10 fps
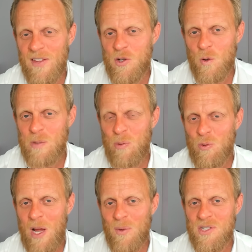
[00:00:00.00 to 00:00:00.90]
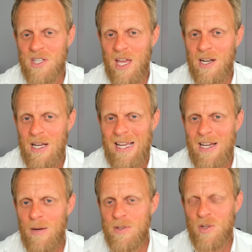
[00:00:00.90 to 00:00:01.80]
their shorts pulled down once again.
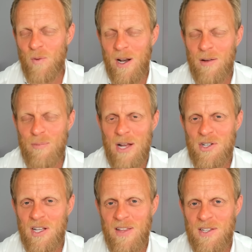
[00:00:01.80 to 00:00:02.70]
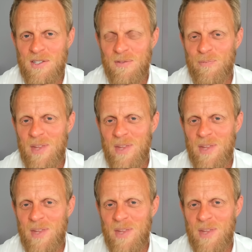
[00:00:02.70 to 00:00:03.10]
I'm just imagining these